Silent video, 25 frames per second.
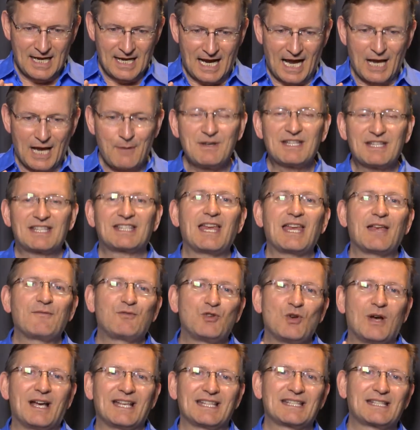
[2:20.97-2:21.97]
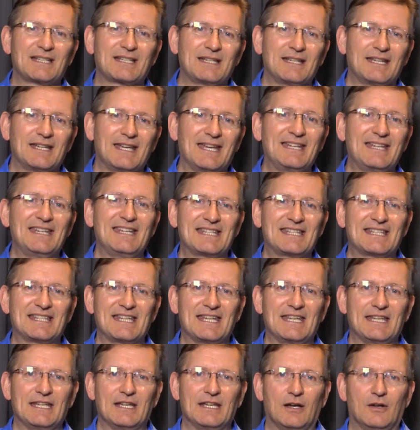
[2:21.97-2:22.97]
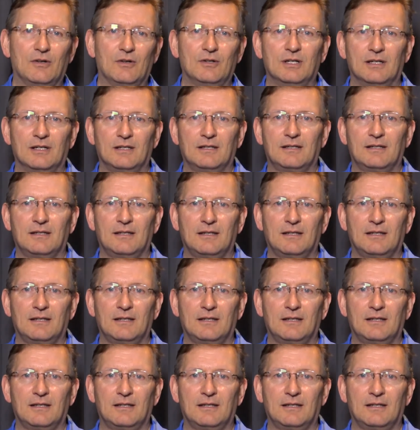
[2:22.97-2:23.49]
I would say if you ask any CEO,